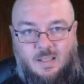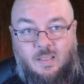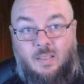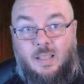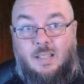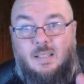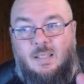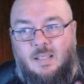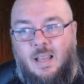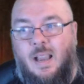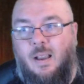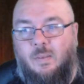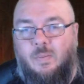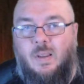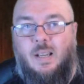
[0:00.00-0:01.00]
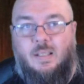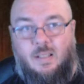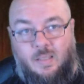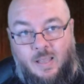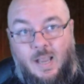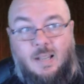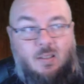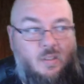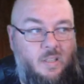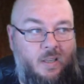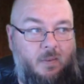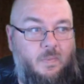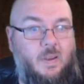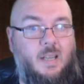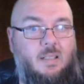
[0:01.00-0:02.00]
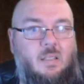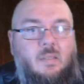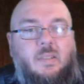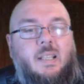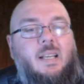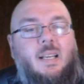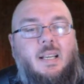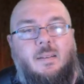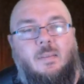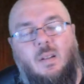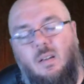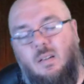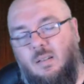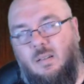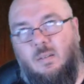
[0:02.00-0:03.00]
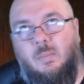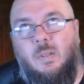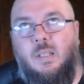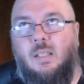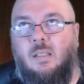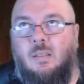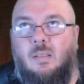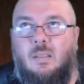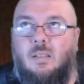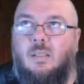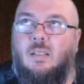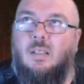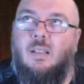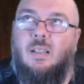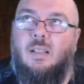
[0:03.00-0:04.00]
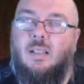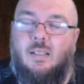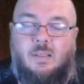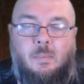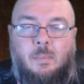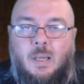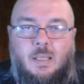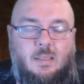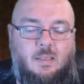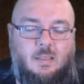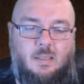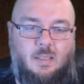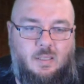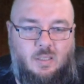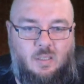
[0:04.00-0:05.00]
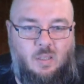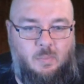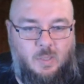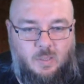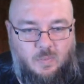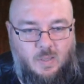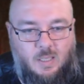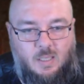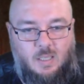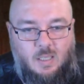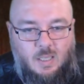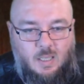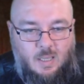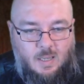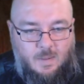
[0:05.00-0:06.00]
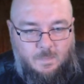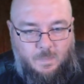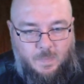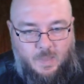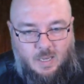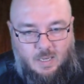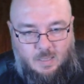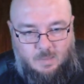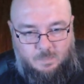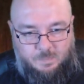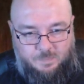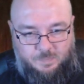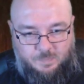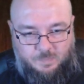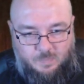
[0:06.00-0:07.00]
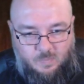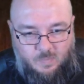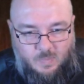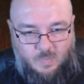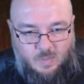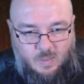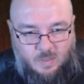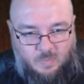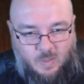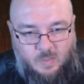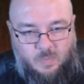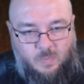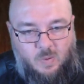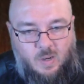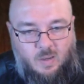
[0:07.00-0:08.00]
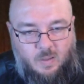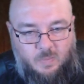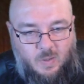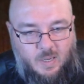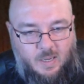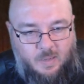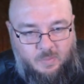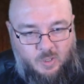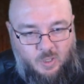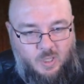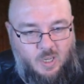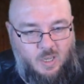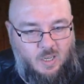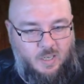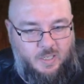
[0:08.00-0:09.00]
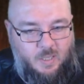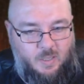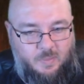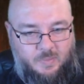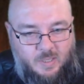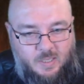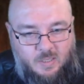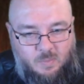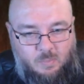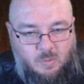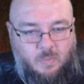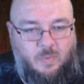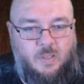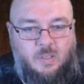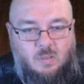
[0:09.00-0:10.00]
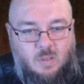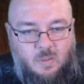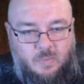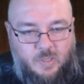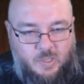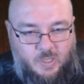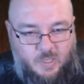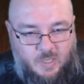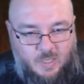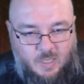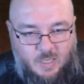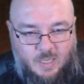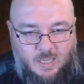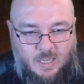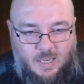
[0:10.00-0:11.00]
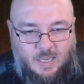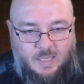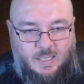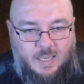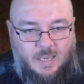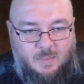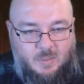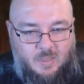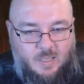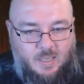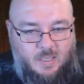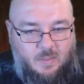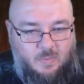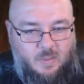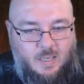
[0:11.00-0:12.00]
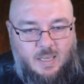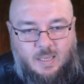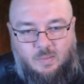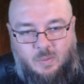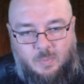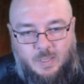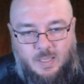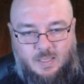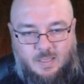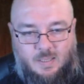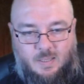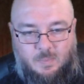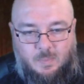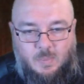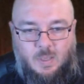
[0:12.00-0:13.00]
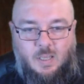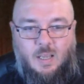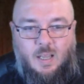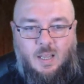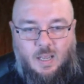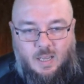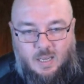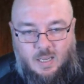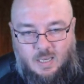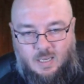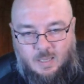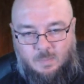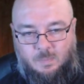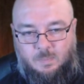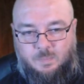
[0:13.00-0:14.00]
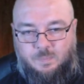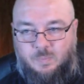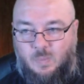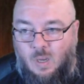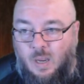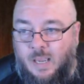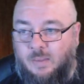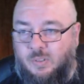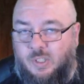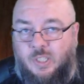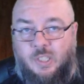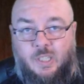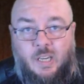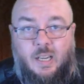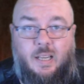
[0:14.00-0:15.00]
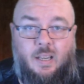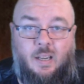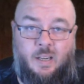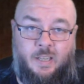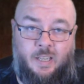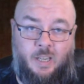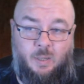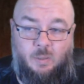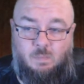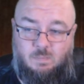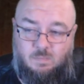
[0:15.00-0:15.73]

This is that effect. That's the effect over there." Oh, God, it's amazing. It's so much fun. Um, Vice a frontline fighter, have good cardio, decent profiterole vision, and game sense, for lack of a better term. Um, I have shit cardio.